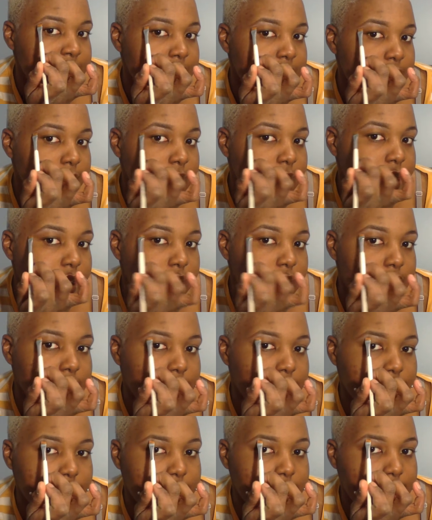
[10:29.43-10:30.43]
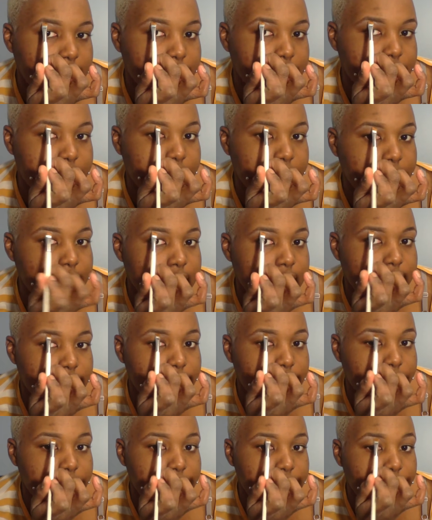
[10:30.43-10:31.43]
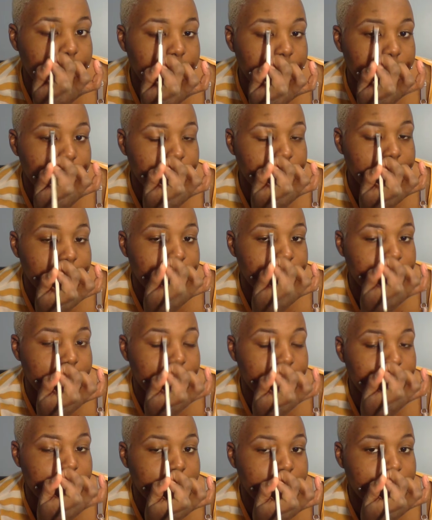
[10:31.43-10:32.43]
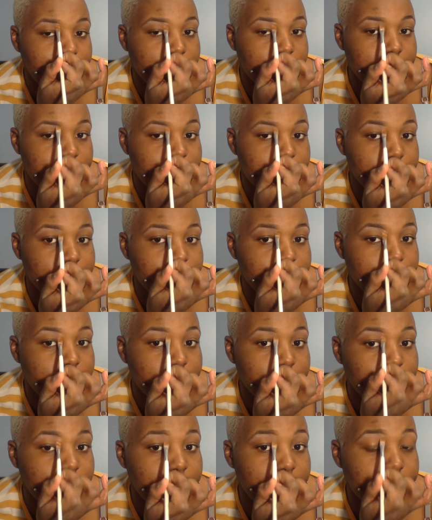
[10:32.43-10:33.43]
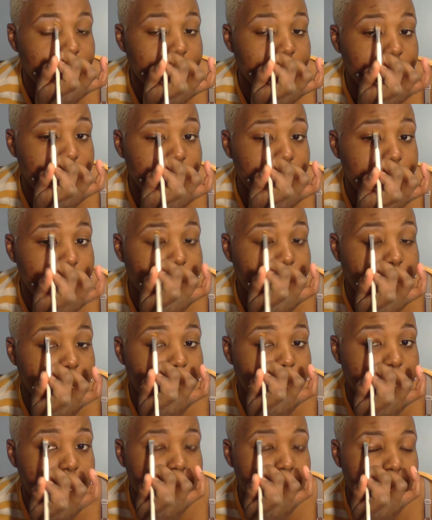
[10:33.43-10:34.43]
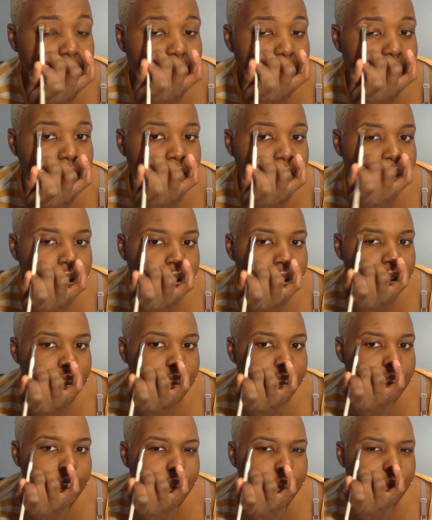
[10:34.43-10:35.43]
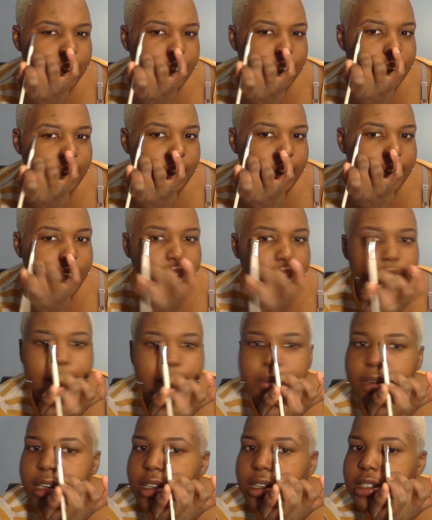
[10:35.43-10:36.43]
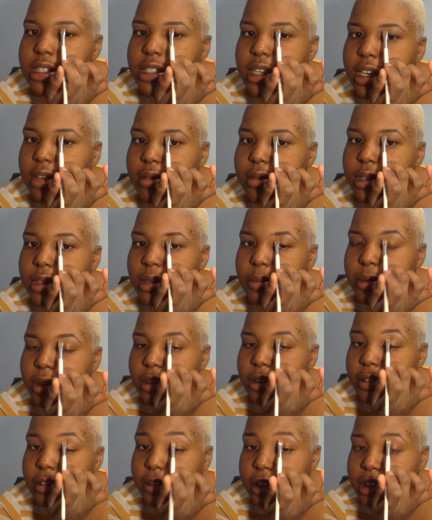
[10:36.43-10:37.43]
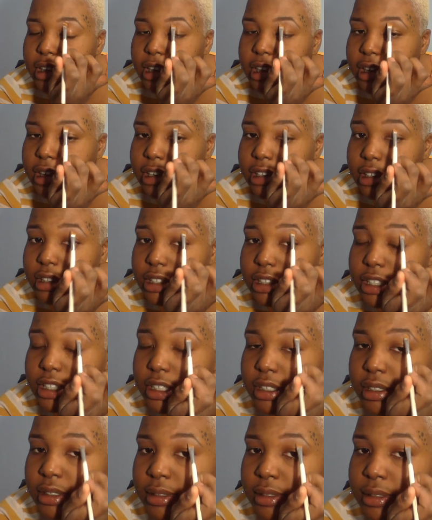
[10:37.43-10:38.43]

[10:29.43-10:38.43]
from your lower arch to this arch, it should be very noticeable. Your highlight should be noticeable. That way your eyebrows have that perfect arch